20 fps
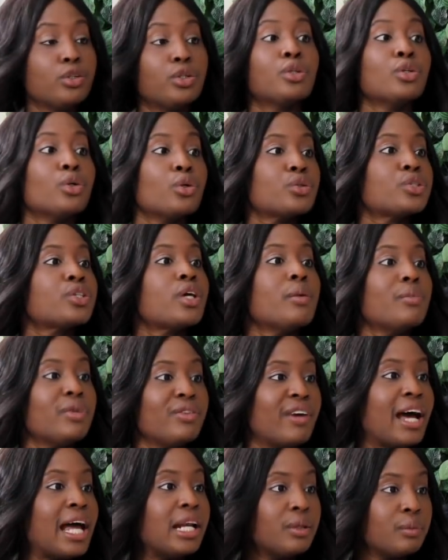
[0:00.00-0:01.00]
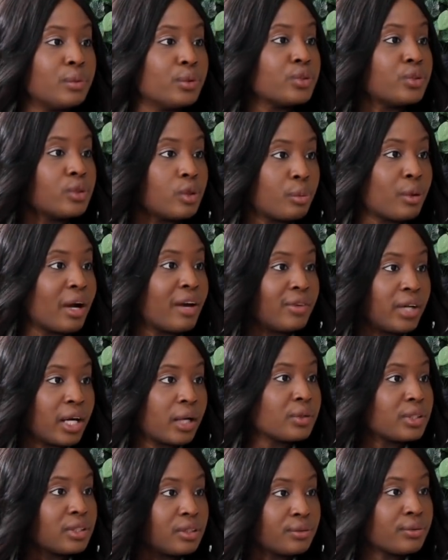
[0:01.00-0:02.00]
You could also be valuable to a private
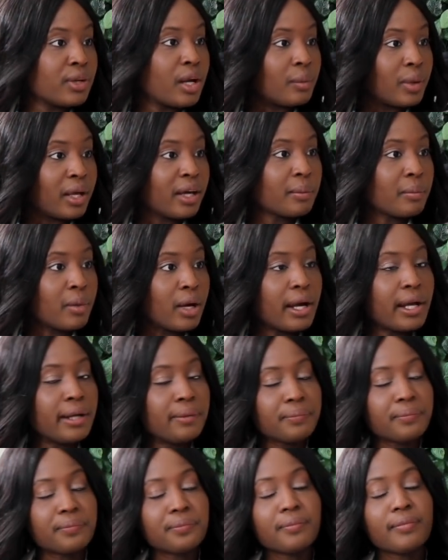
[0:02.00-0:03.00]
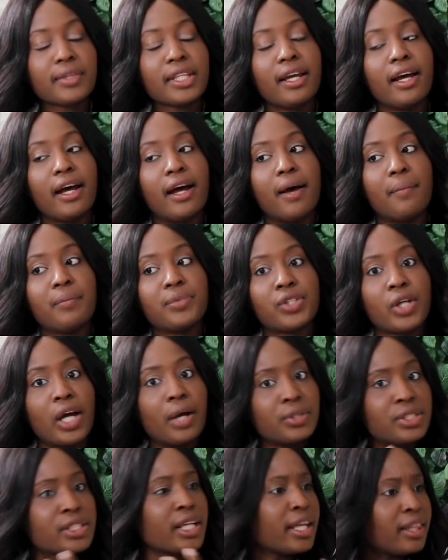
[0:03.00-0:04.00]
equity firm like mine. So I
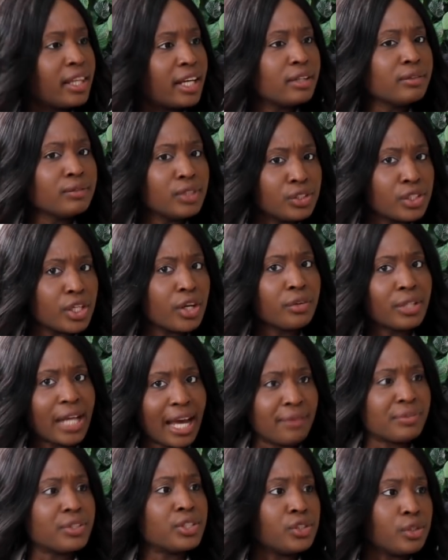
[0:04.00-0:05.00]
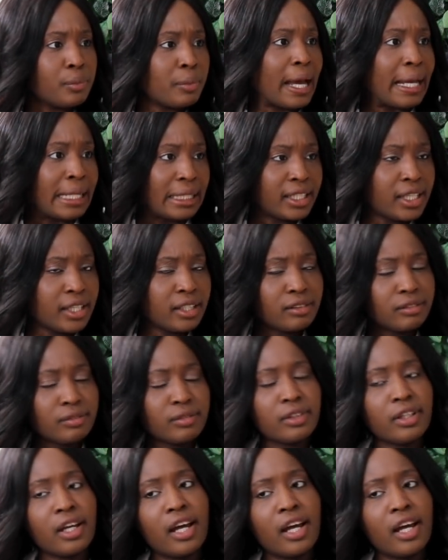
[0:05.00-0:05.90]
would say that you don't have to do banking.